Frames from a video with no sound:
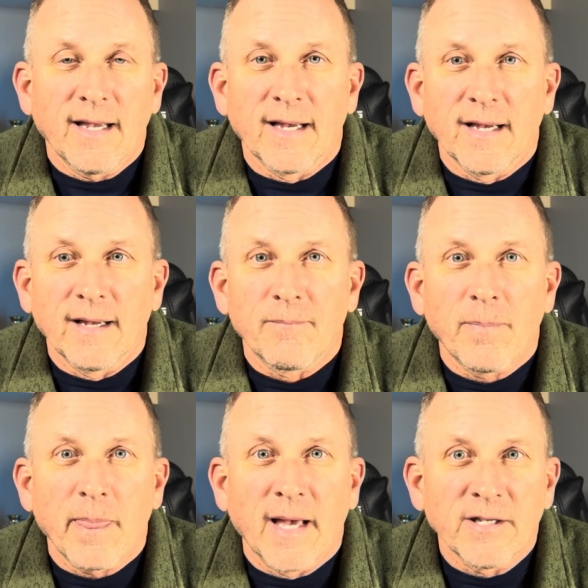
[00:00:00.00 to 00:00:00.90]

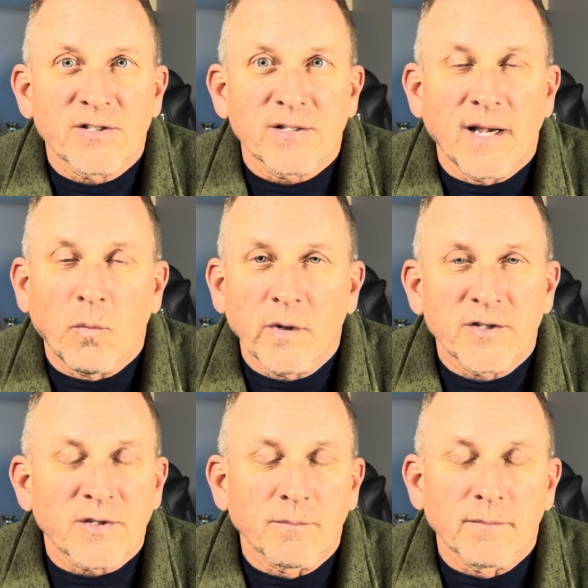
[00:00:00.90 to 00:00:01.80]
I
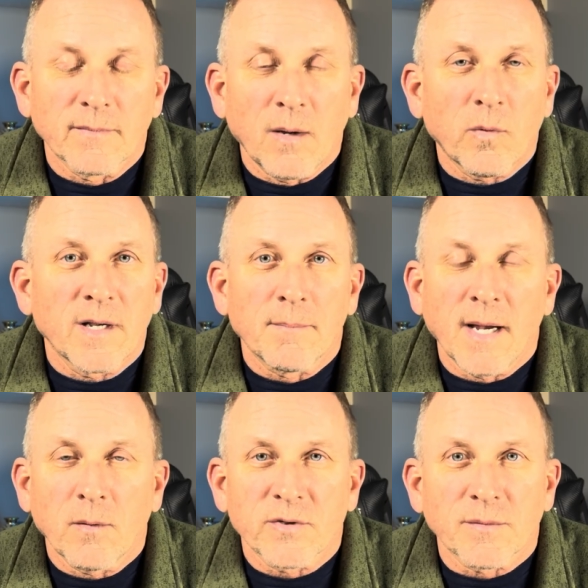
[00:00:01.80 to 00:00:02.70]
wanted a
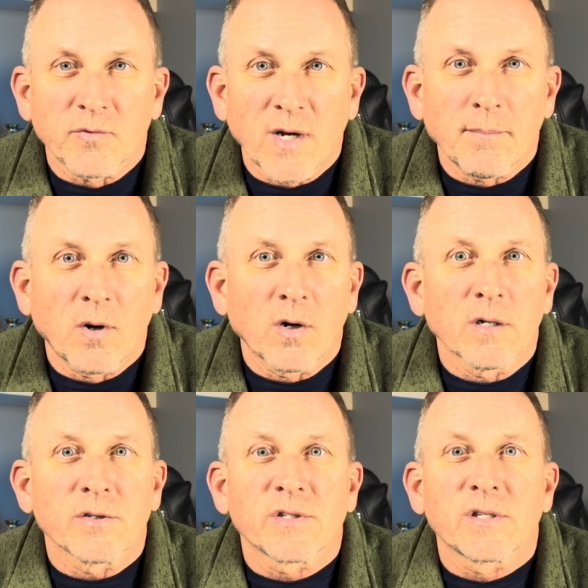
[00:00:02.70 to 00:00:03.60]
bike with some drop
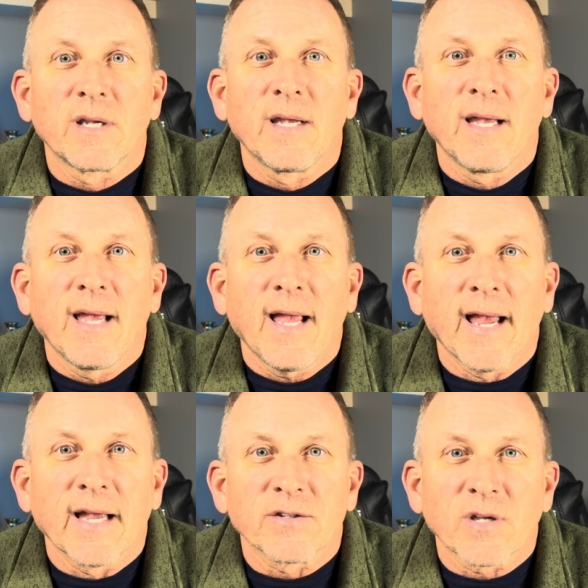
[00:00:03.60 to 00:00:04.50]
bars
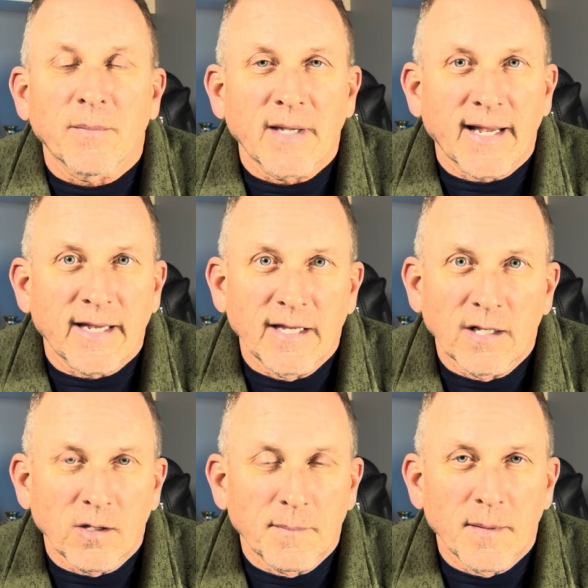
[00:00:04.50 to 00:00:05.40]
and something that could get a
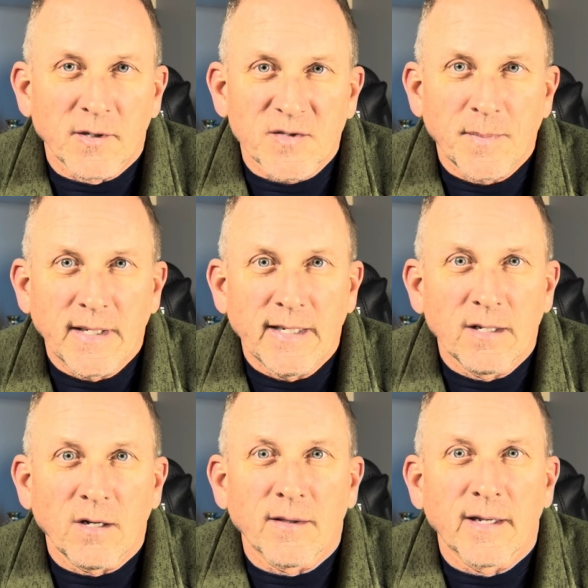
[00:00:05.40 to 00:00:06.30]
little bit of speed
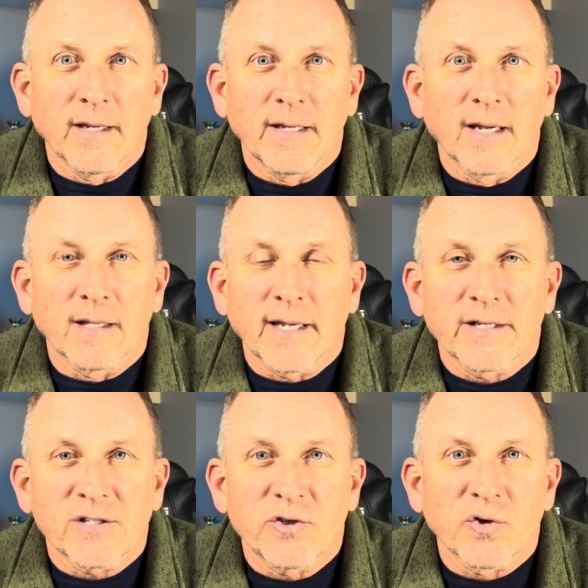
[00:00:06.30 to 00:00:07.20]
on the
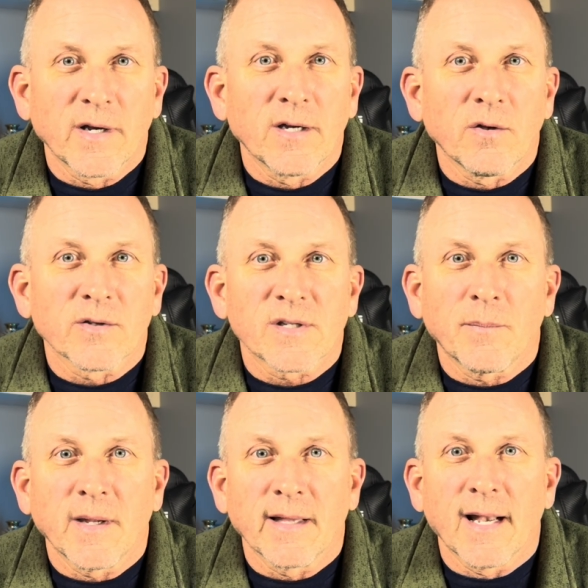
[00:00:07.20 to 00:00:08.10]
Legacy Trail,
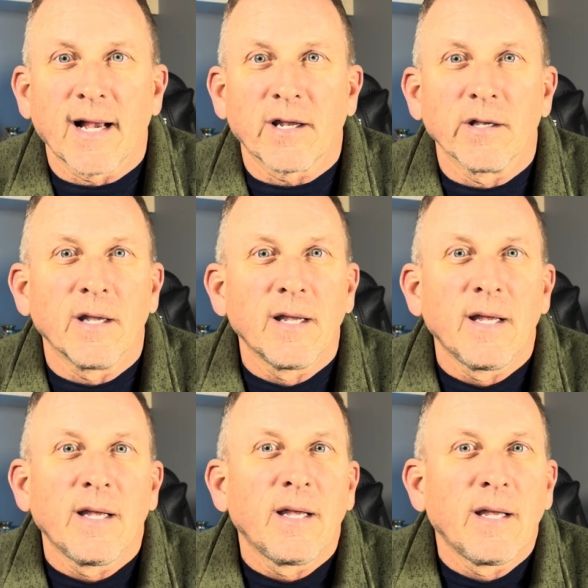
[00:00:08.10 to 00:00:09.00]
something that I could
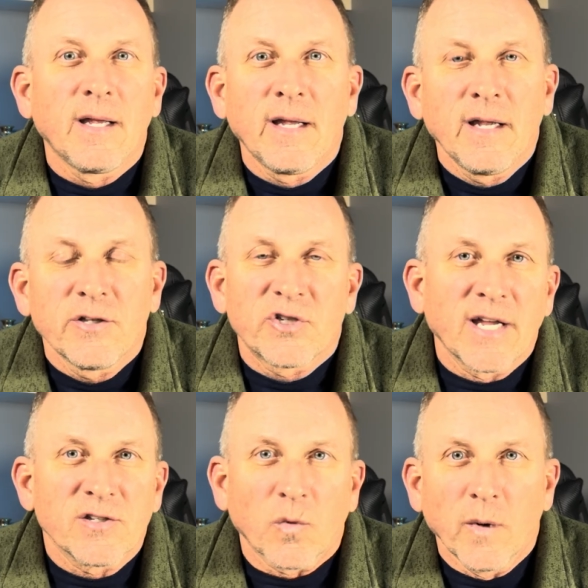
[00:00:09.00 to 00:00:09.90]

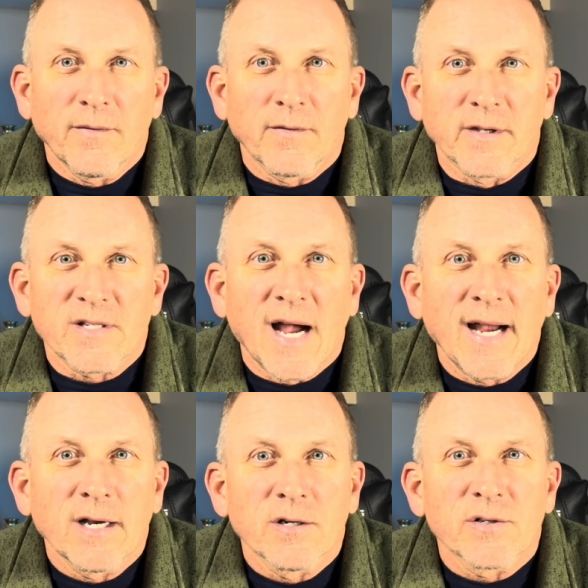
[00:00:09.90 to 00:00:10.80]
change the width of the
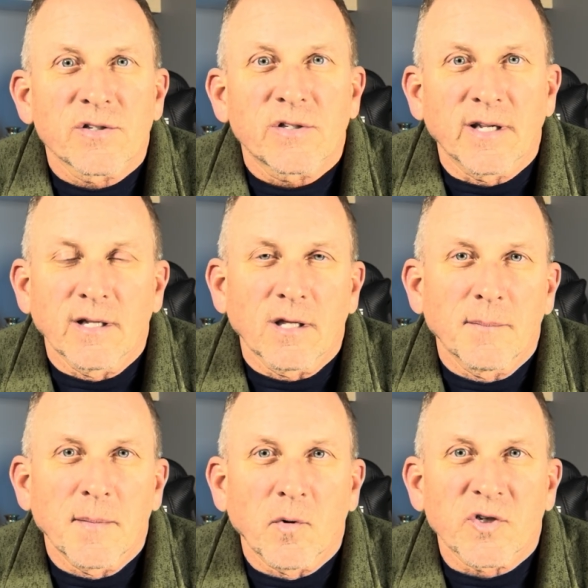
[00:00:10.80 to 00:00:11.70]
tires to get a little
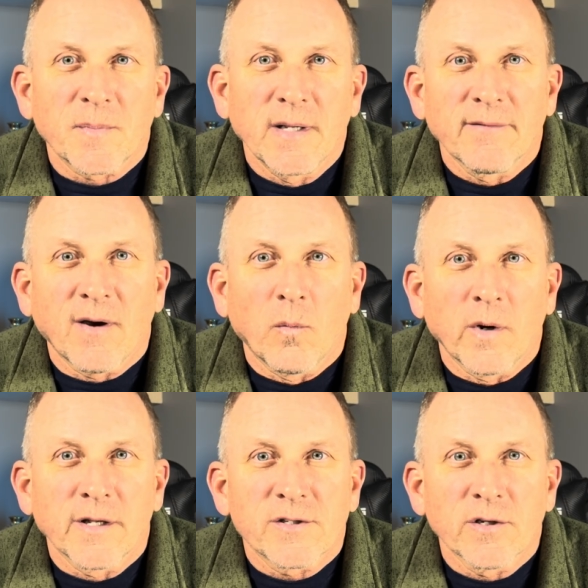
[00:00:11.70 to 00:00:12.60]
bit more speed if I
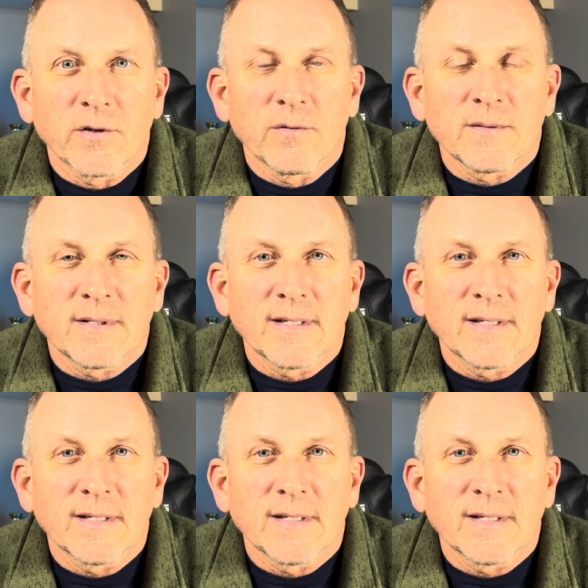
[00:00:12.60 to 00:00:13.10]
wanted to.